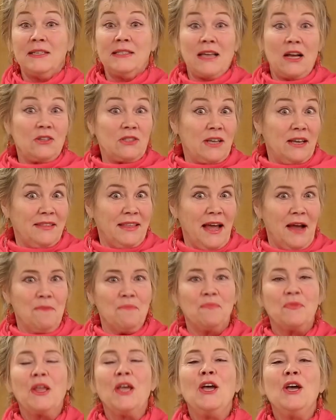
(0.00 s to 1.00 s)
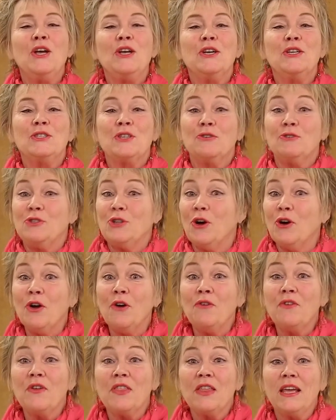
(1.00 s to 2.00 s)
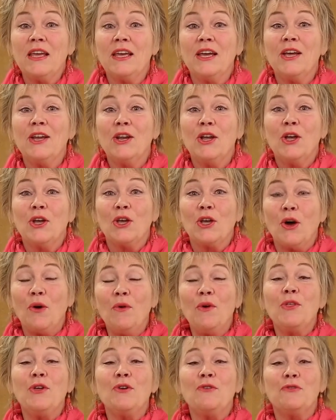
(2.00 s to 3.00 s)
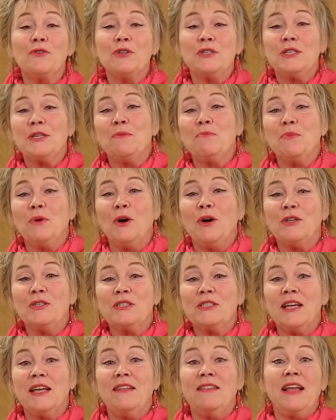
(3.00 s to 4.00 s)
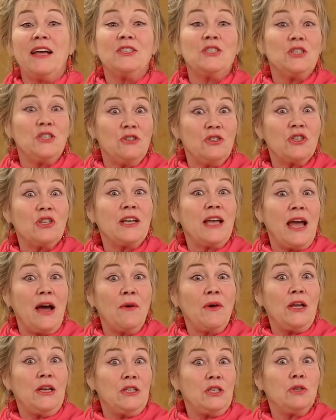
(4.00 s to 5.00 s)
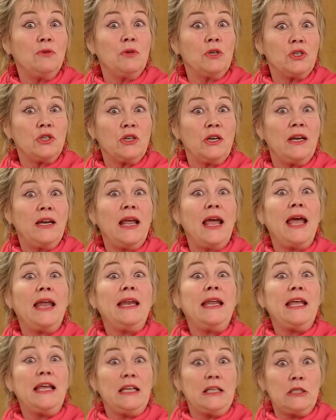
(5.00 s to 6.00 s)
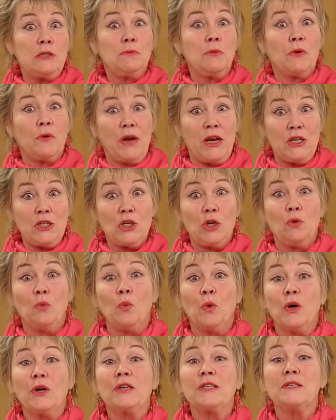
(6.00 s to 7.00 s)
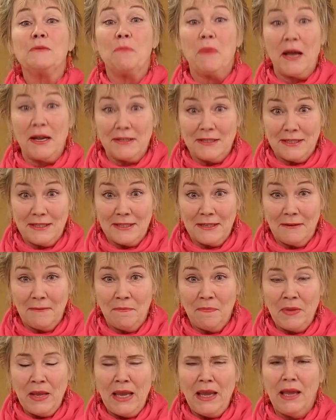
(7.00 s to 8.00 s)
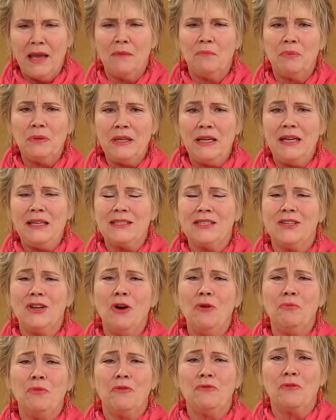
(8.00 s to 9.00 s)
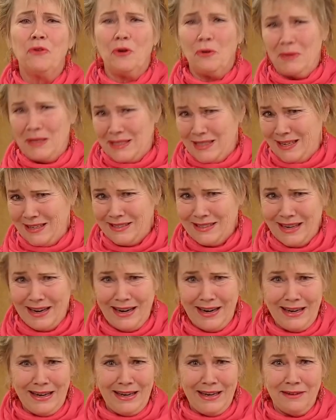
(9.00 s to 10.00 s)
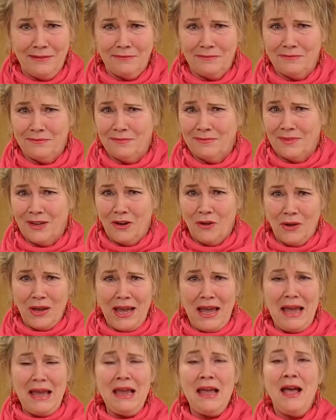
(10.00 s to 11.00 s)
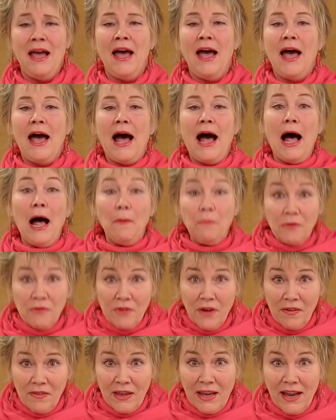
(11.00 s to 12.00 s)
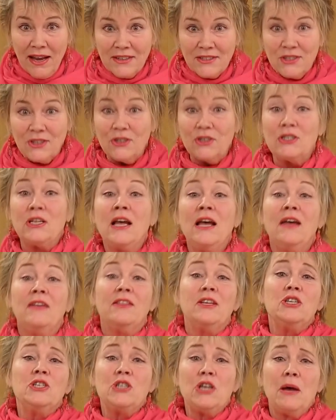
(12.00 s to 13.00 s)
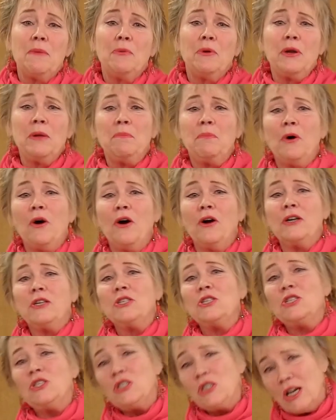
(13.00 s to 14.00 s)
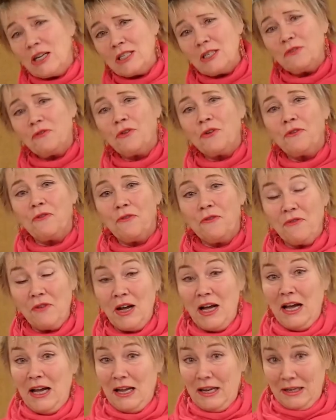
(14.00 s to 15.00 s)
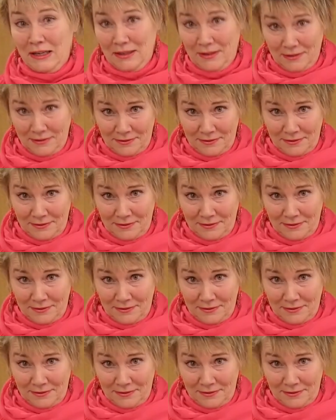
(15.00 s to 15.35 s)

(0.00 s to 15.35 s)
Sounds like that. So don't overthink it. Go with your first impulse, and that's usually how intuition and inspiration works best. And please, no performance anxiety. Okay? I'll provide the answers. The Jeopardy part is just for fun.